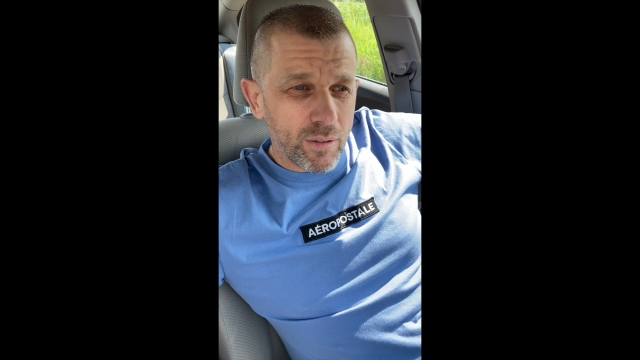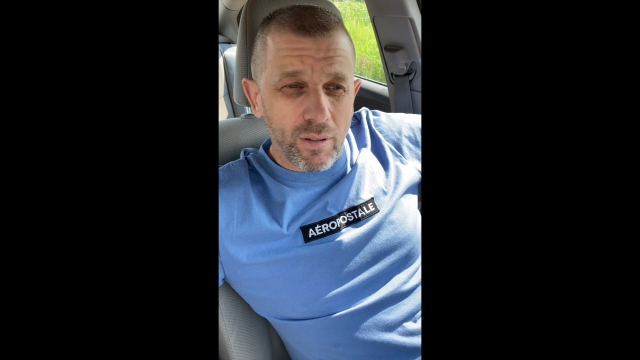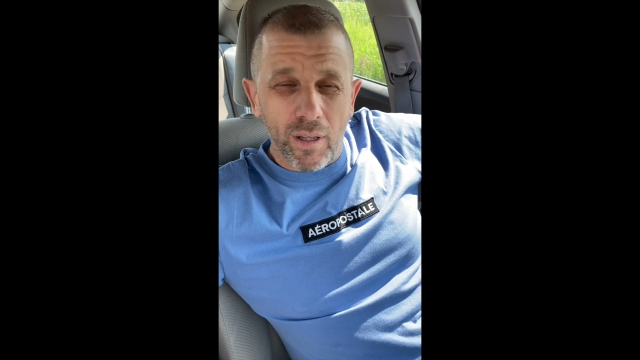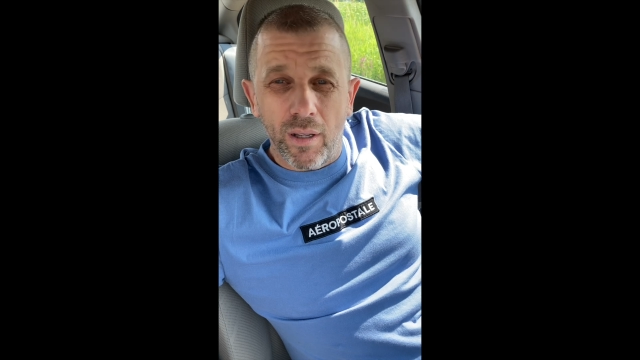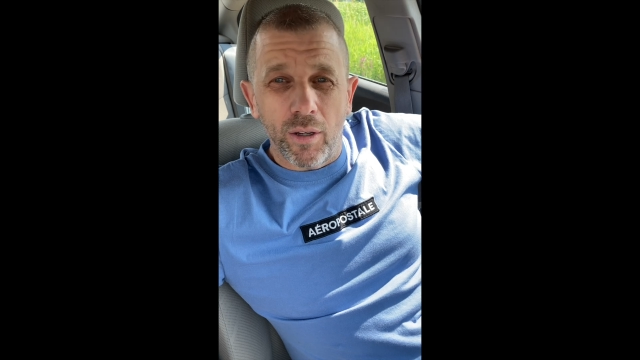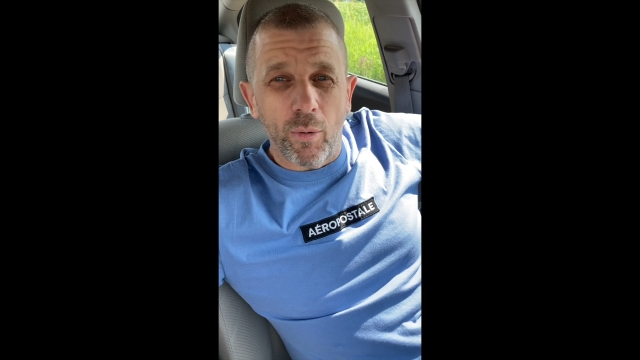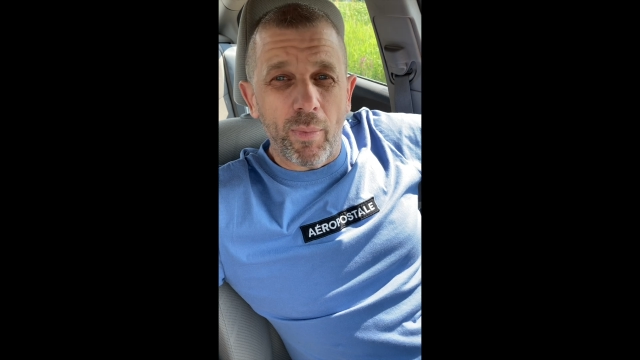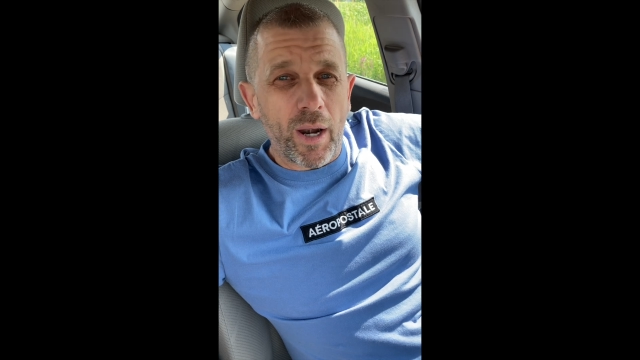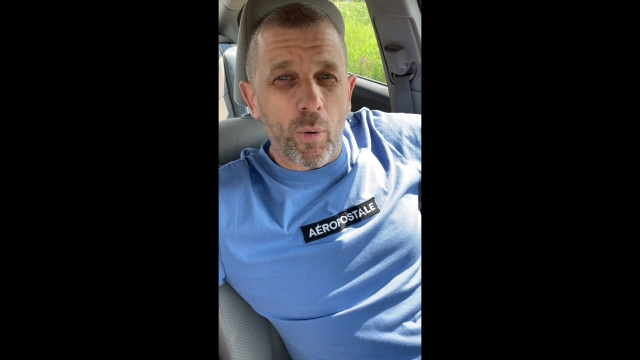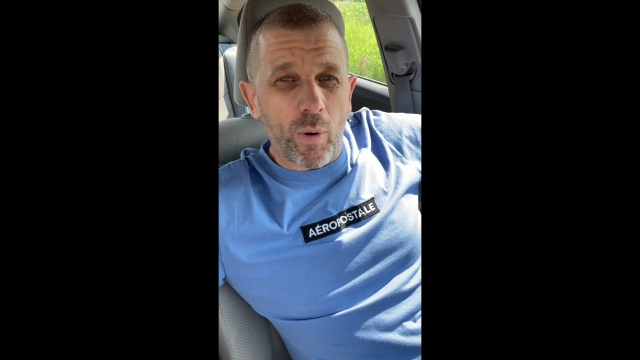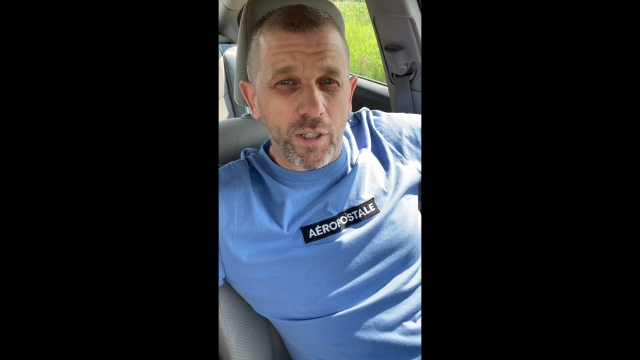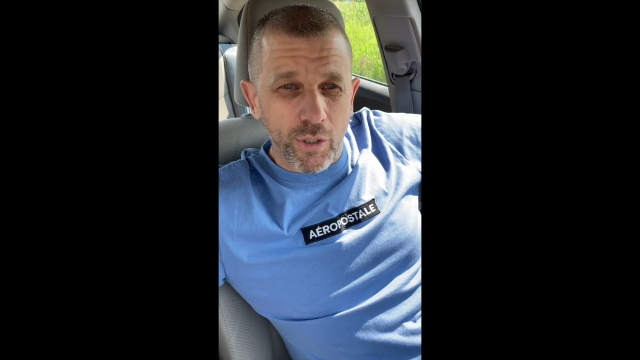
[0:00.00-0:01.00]
uh, no
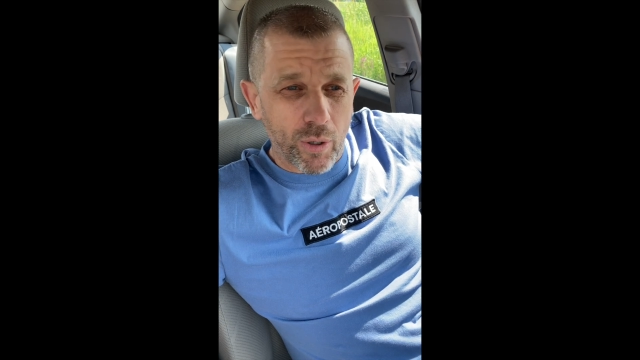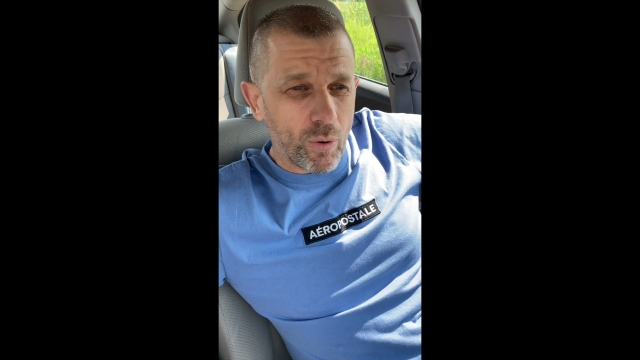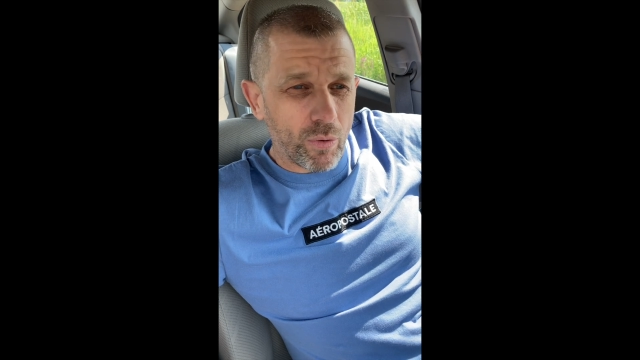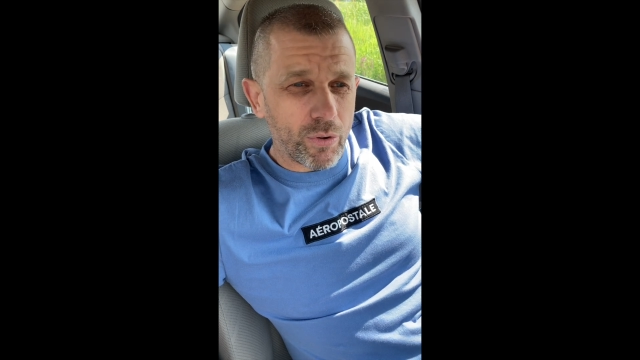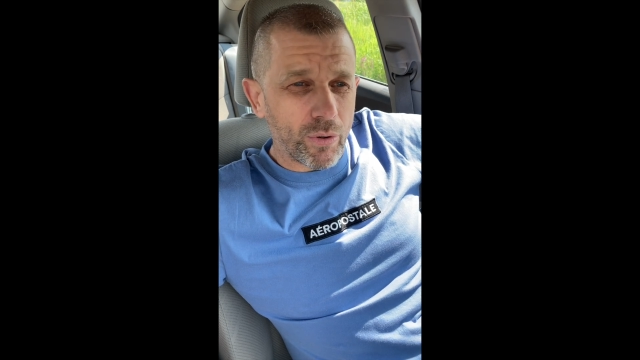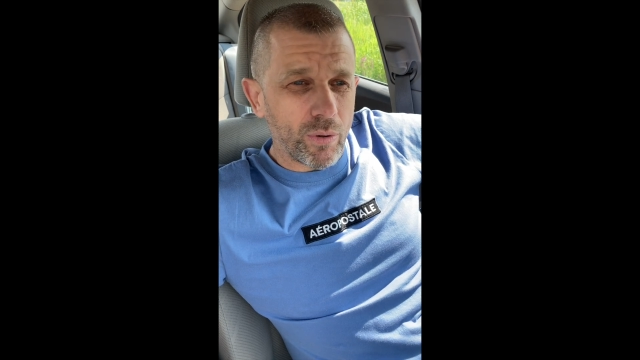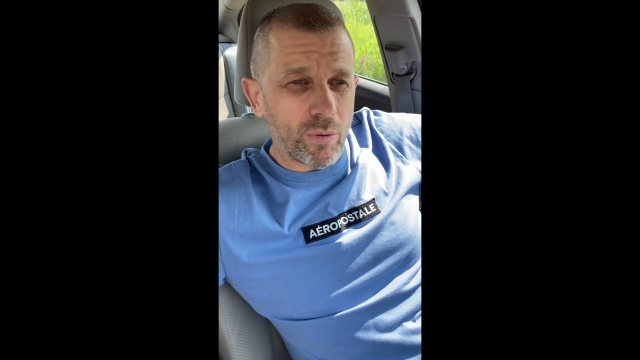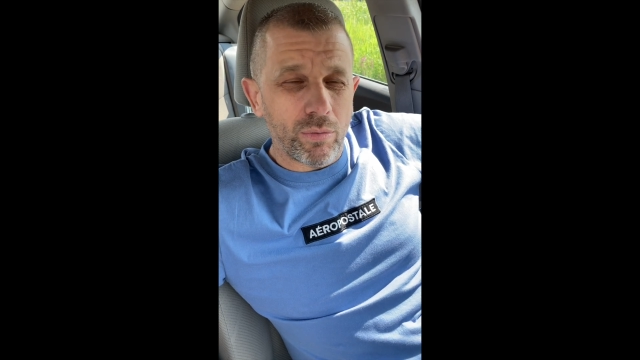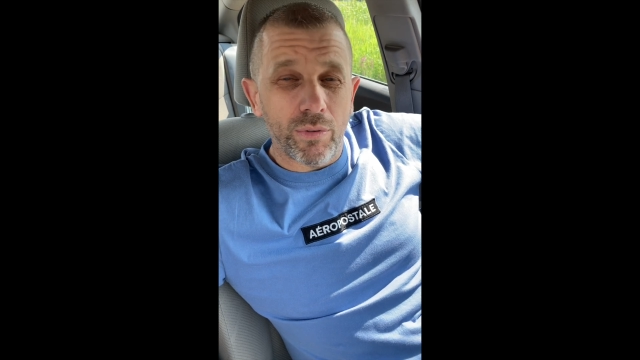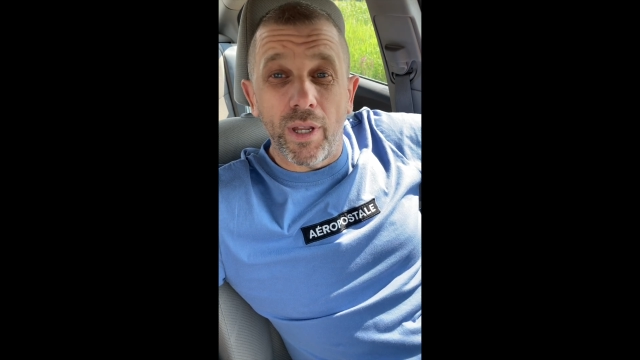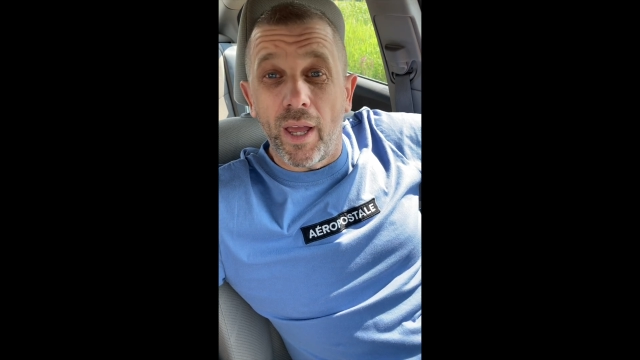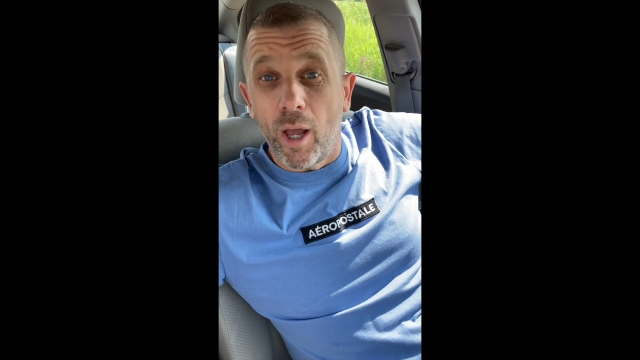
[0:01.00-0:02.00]
matter what you're going through,
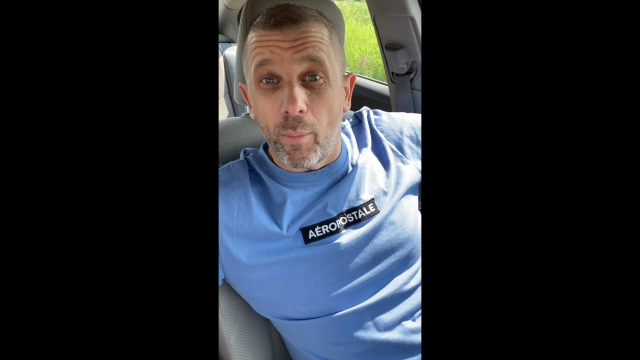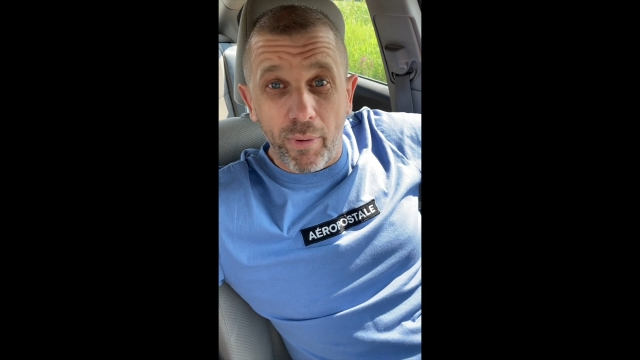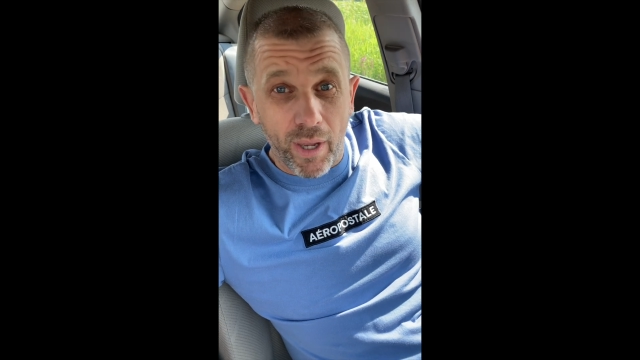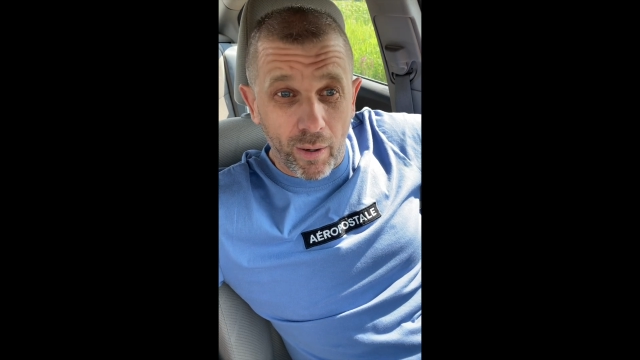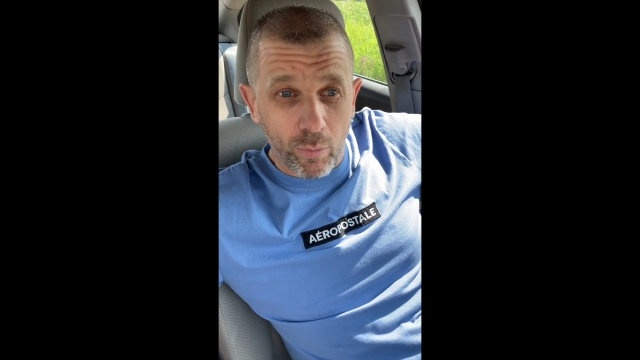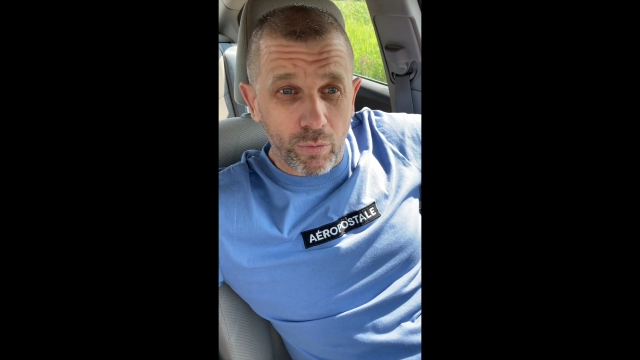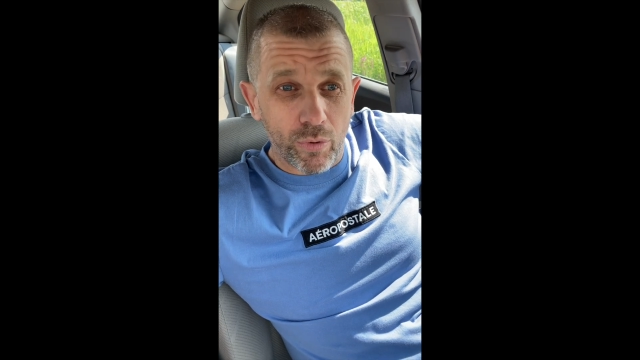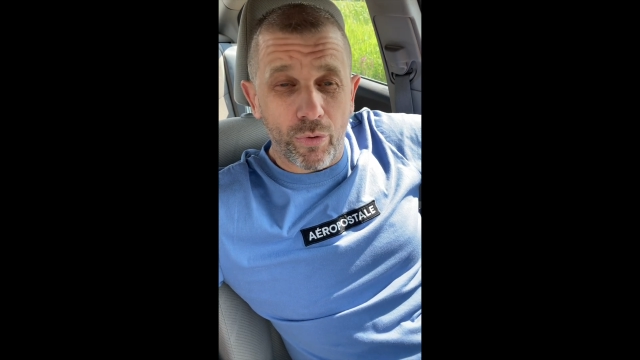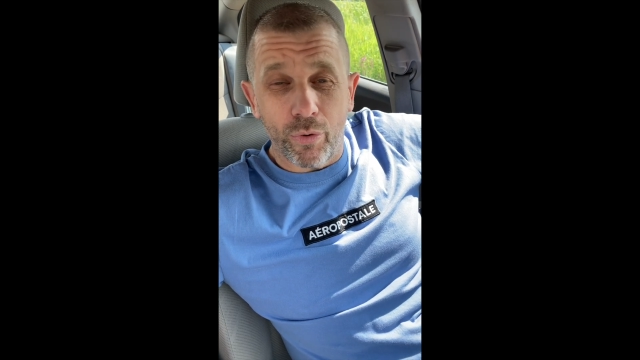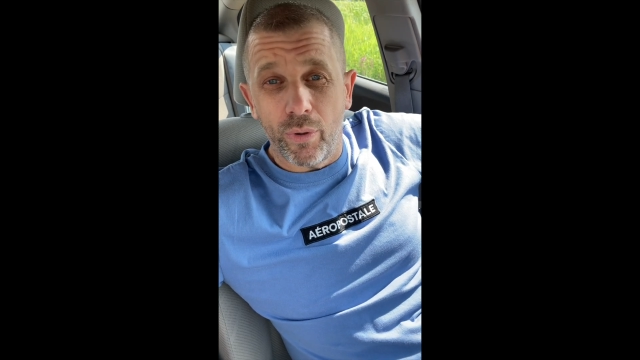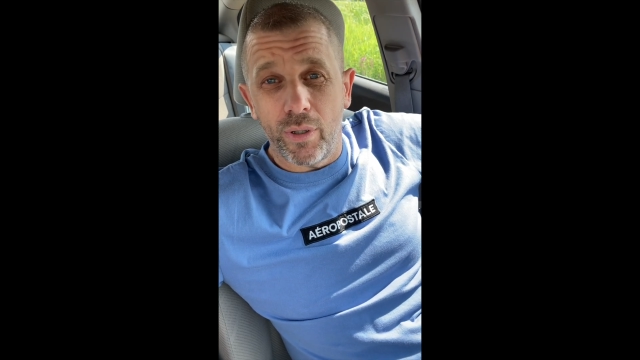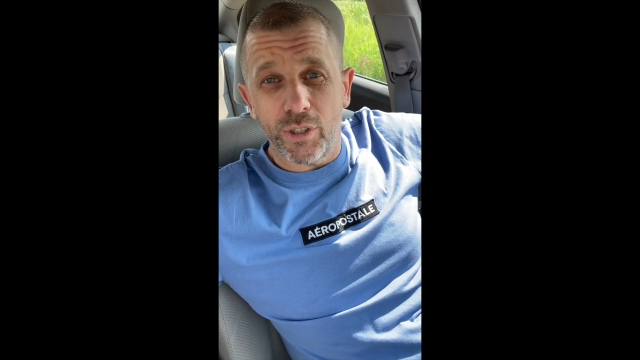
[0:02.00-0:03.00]
to help you out
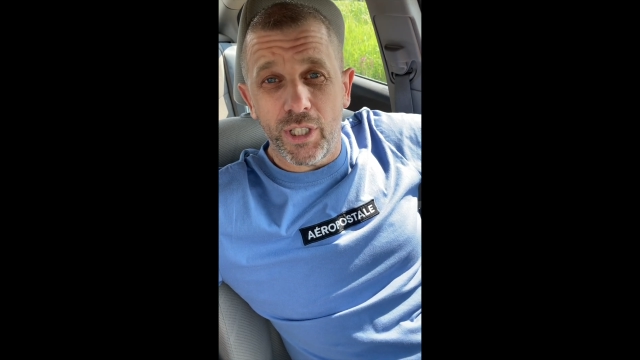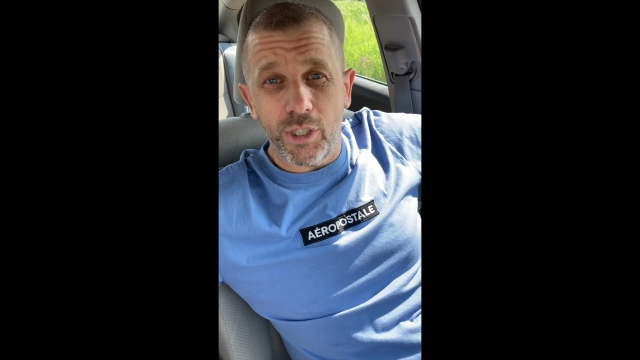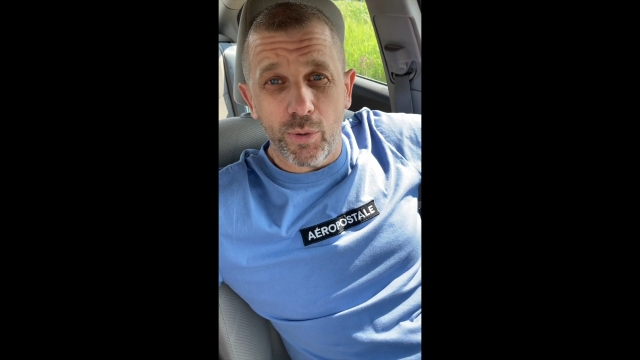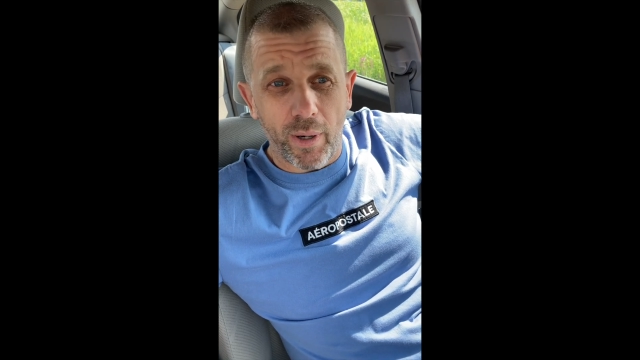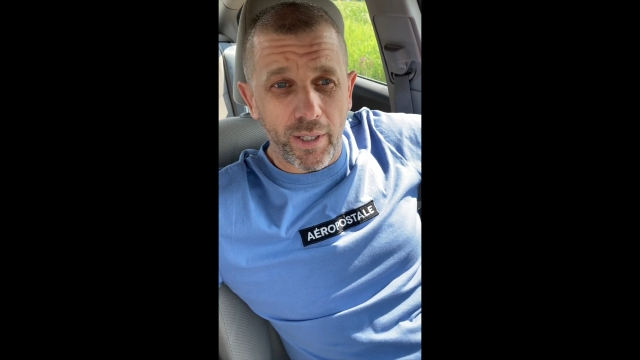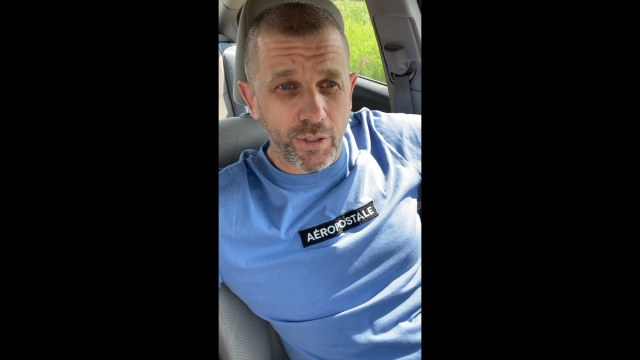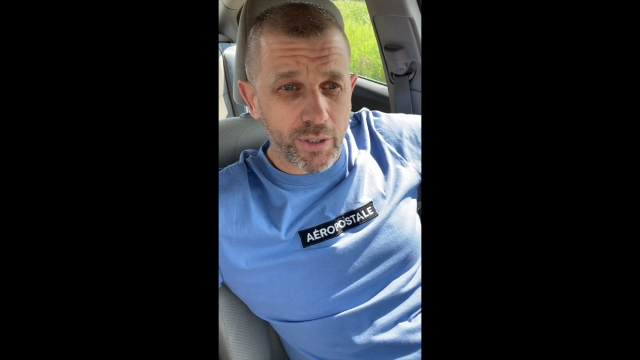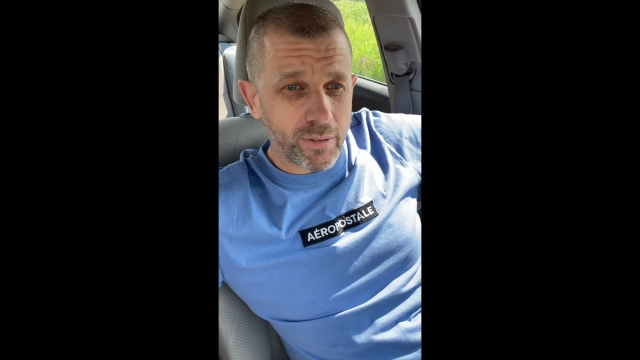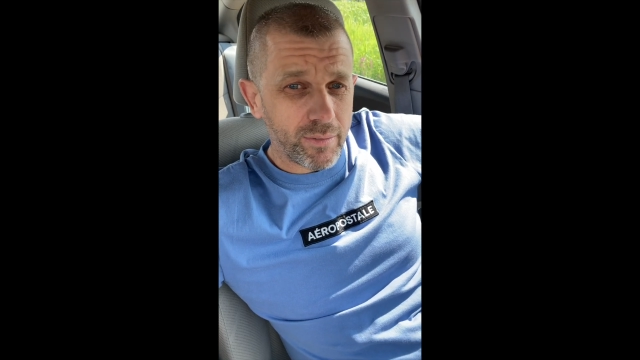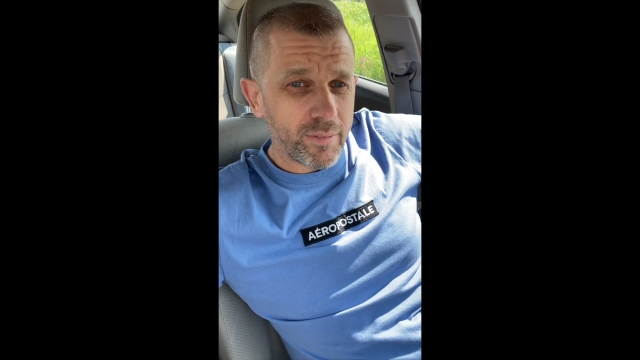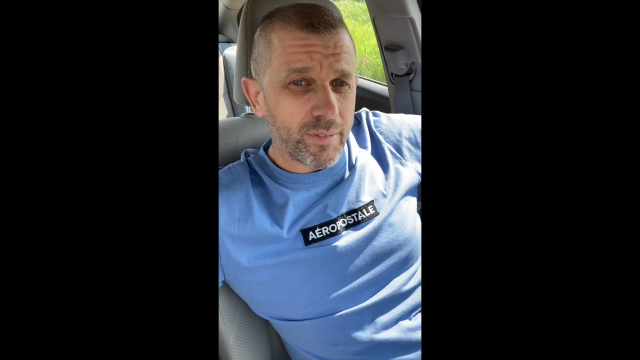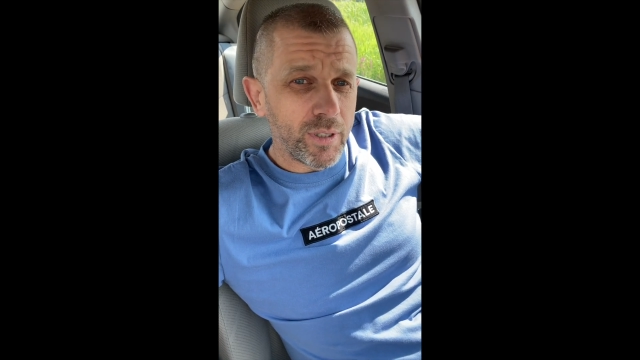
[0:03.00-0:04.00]
through your situation.